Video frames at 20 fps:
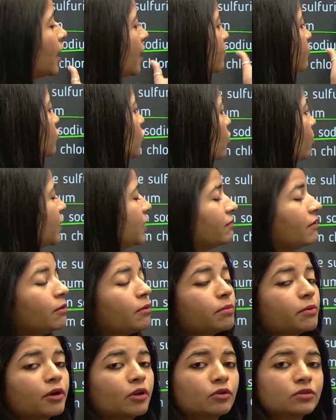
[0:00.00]
and bromine will be
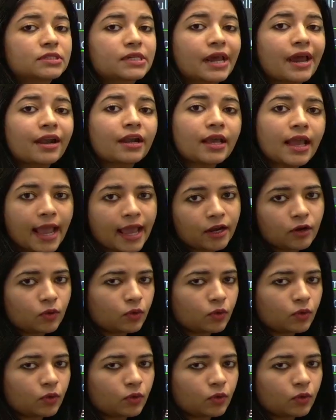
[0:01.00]
produced at anode.